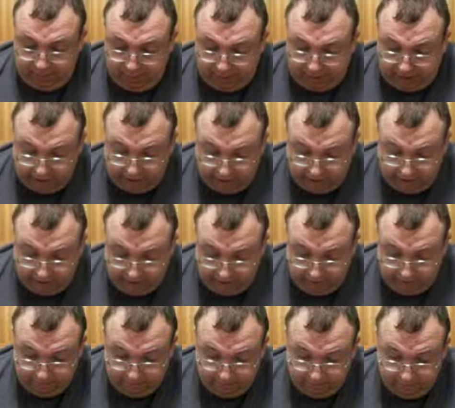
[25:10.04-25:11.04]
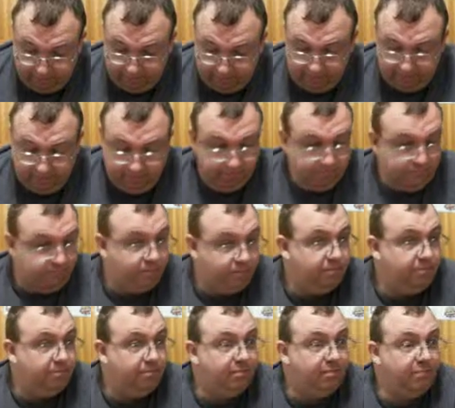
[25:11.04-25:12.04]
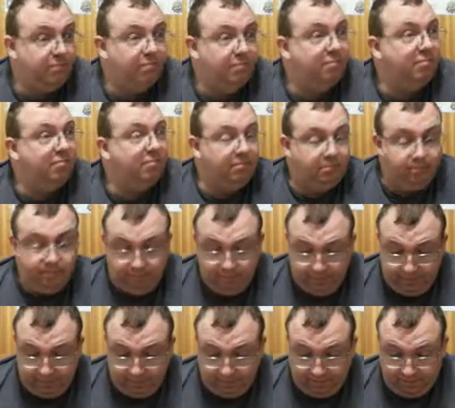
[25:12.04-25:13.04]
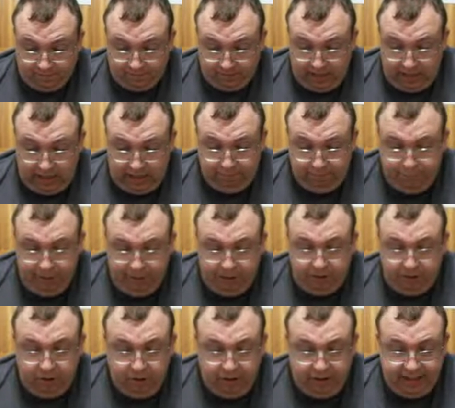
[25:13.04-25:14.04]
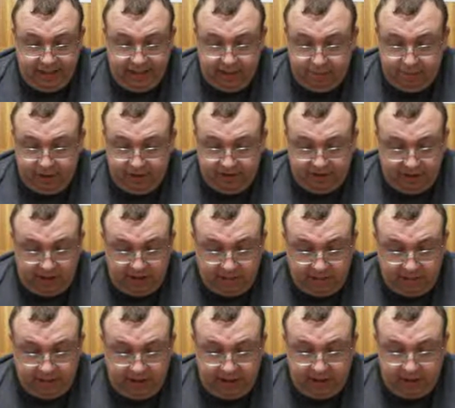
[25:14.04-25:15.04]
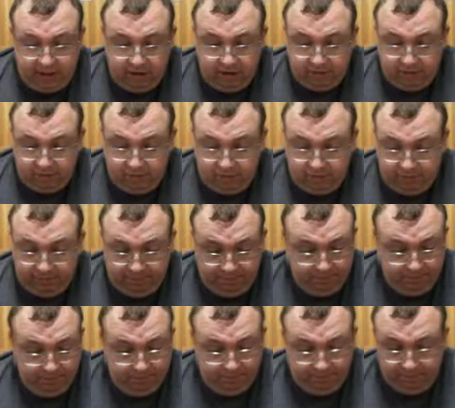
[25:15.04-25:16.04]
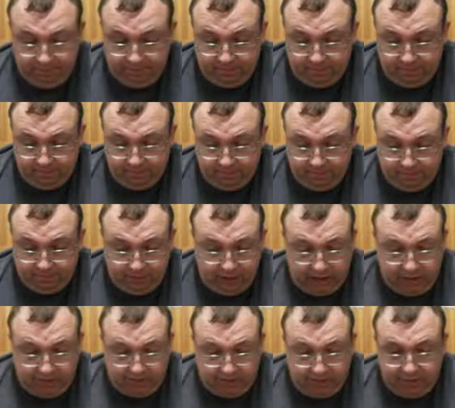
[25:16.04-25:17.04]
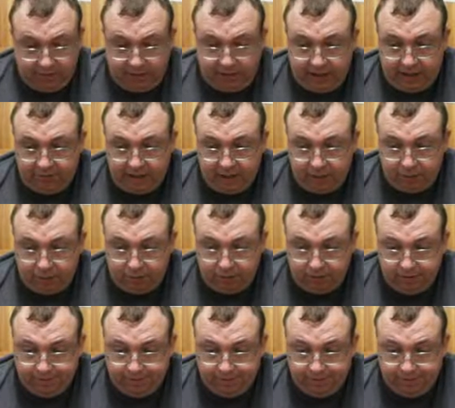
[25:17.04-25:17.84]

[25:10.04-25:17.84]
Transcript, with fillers: paranoid. And then I, you know. I'm paranoid. I get plus five when fighting alone. Mm. Minus five if I have a helper.